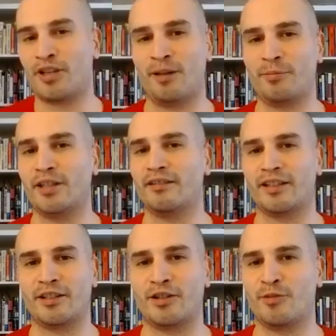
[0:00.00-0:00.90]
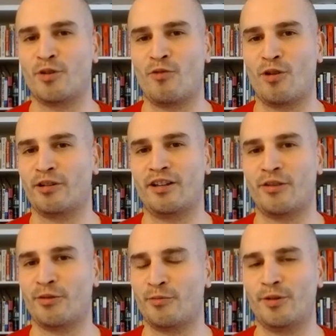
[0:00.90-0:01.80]
tell me. Like it could be one or the
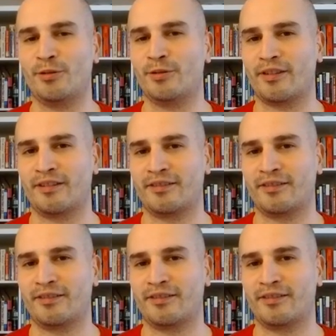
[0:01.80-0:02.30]
other or both.